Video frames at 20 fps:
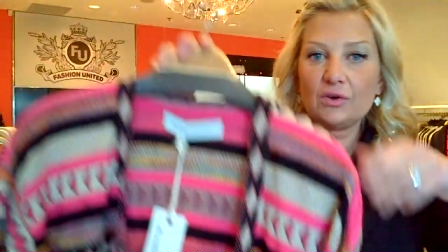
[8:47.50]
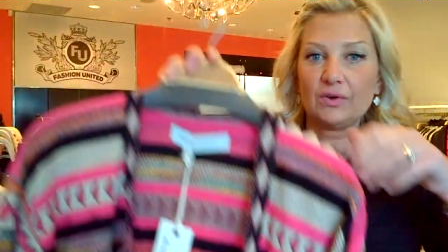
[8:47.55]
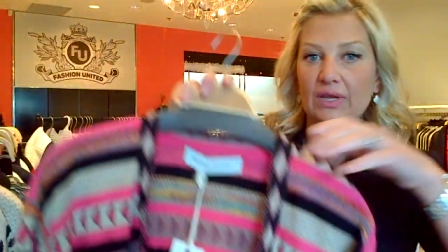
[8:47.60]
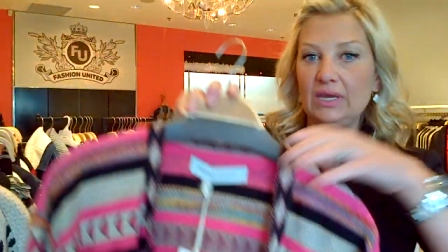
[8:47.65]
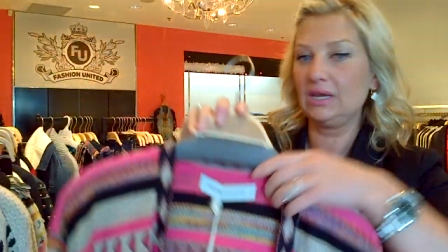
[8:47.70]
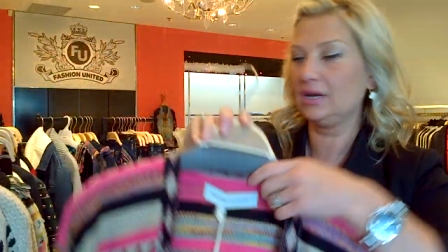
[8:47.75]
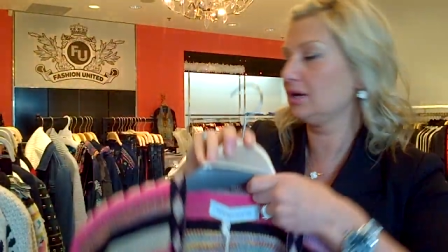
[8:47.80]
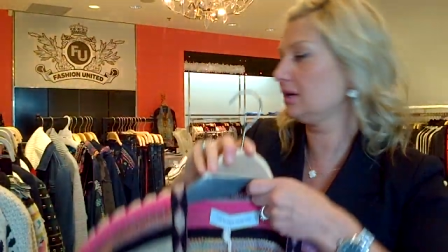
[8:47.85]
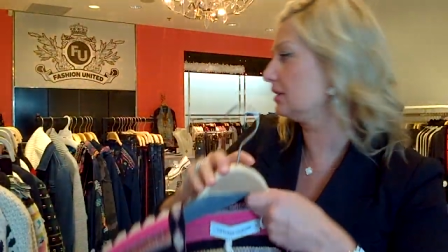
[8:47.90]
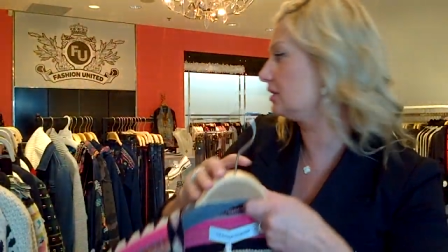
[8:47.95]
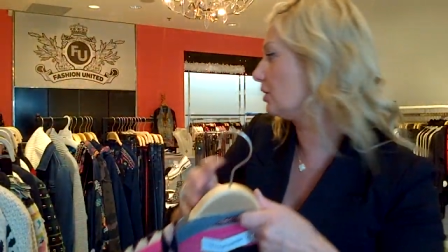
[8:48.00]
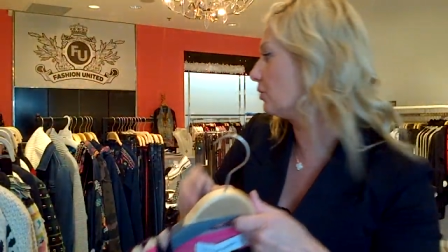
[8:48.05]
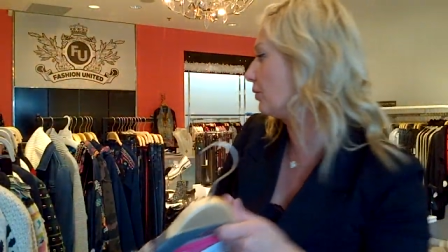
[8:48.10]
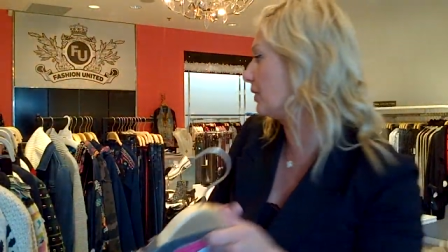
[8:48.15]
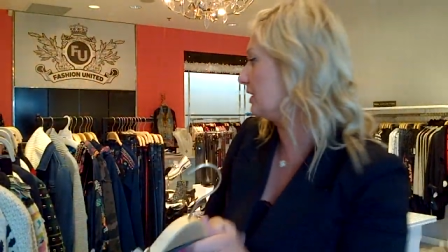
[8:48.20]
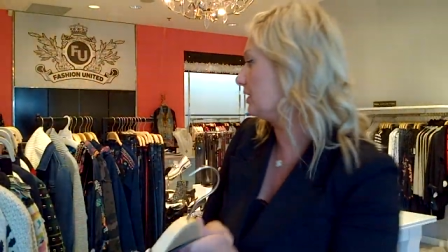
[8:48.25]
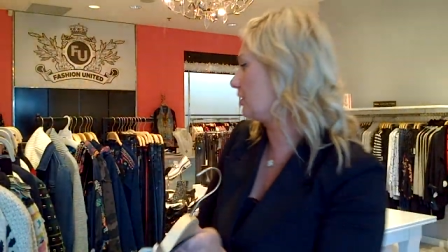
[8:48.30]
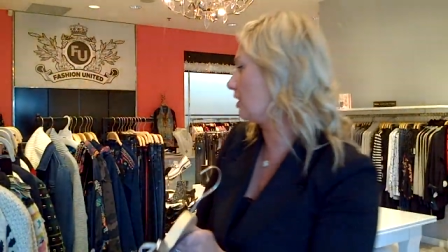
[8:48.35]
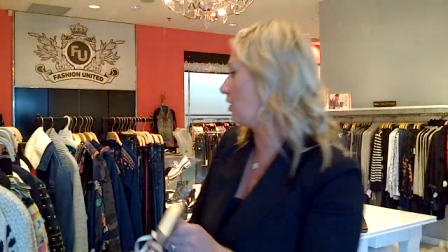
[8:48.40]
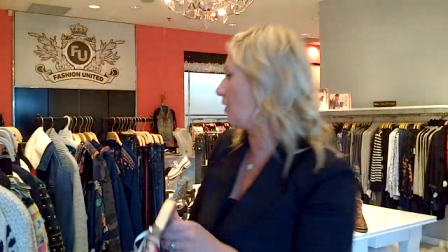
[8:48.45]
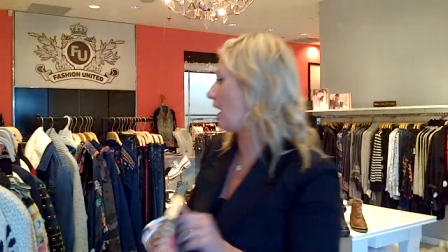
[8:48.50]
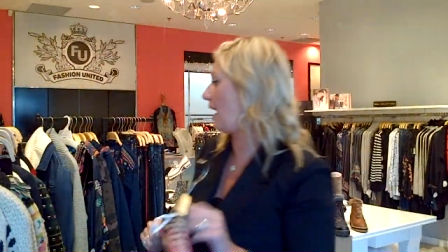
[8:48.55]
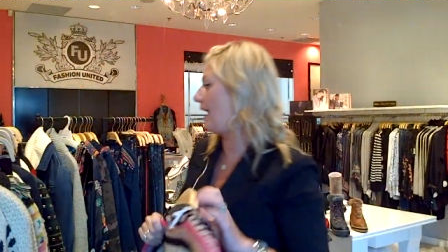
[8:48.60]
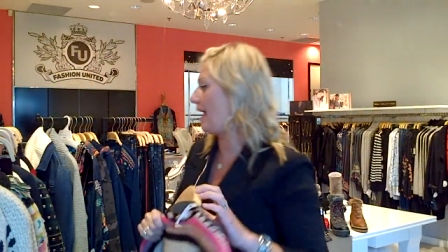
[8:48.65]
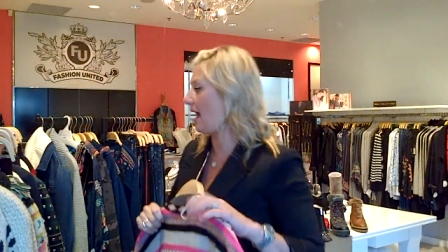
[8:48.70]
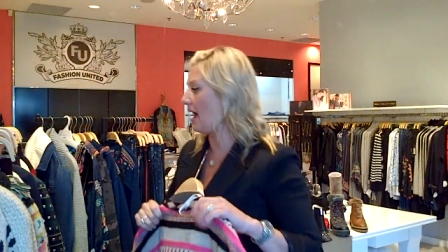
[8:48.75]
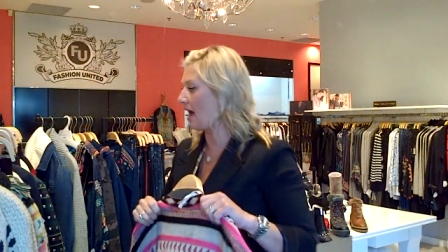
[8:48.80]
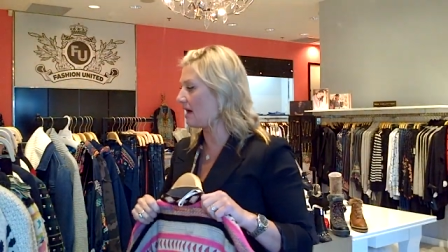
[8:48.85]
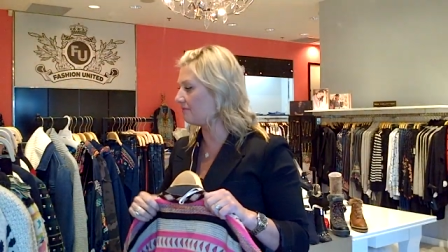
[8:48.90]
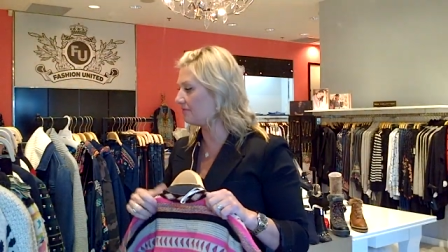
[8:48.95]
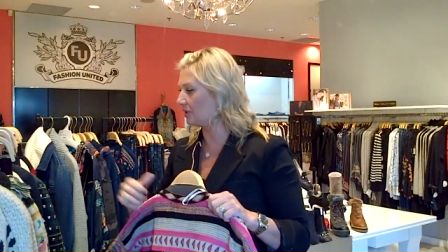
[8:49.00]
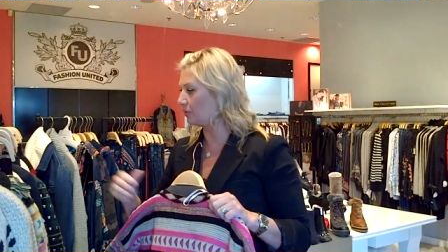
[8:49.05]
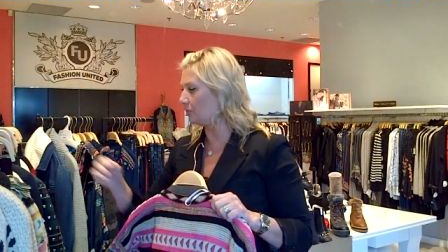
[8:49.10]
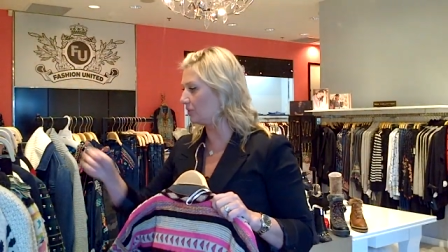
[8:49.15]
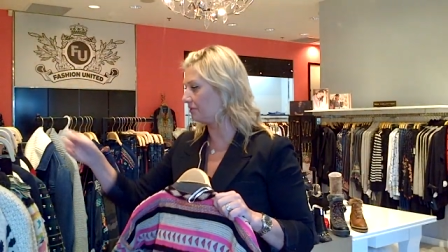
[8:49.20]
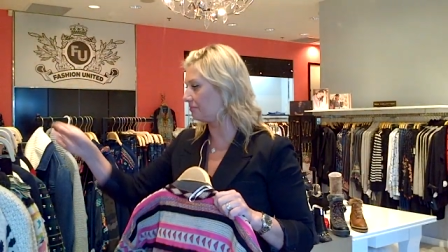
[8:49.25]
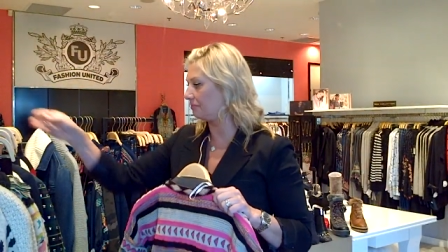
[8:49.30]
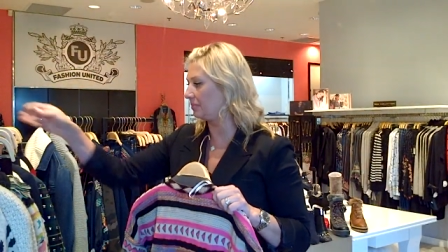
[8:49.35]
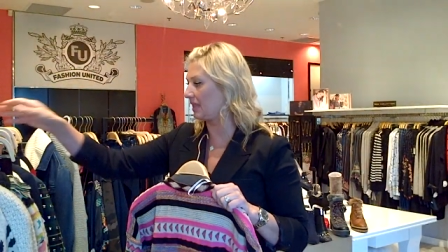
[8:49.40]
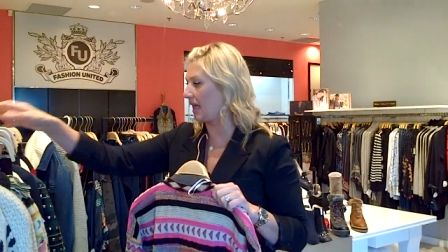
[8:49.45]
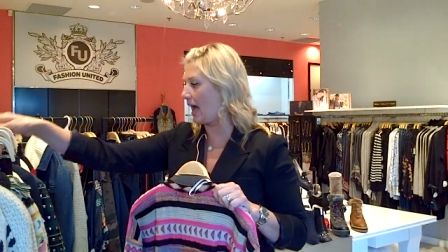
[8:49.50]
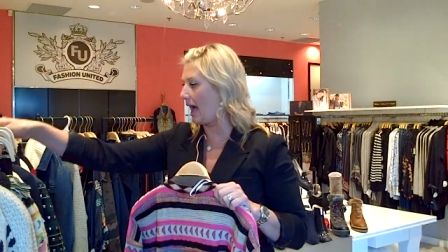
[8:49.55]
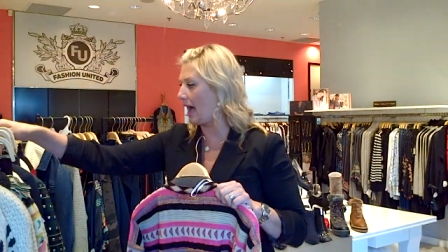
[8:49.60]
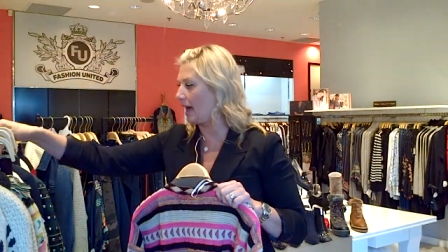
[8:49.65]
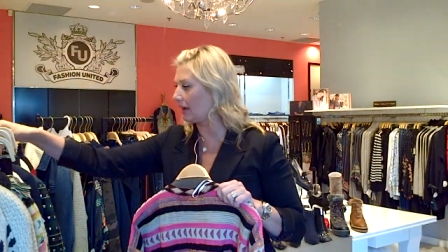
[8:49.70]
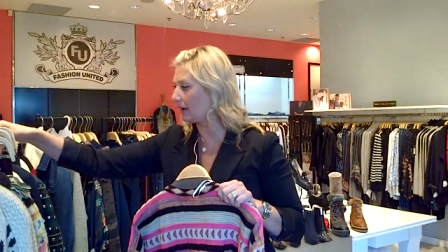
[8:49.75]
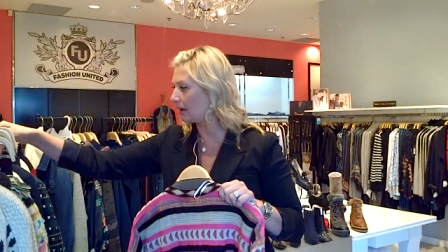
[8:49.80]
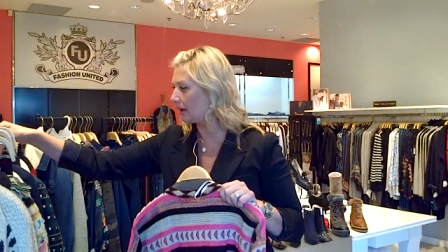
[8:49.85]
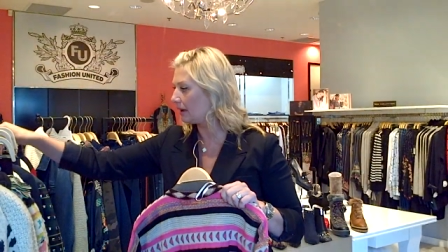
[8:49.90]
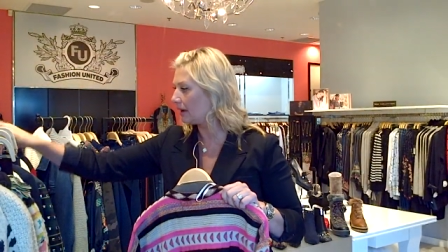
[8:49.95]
here in the window, I have it with black,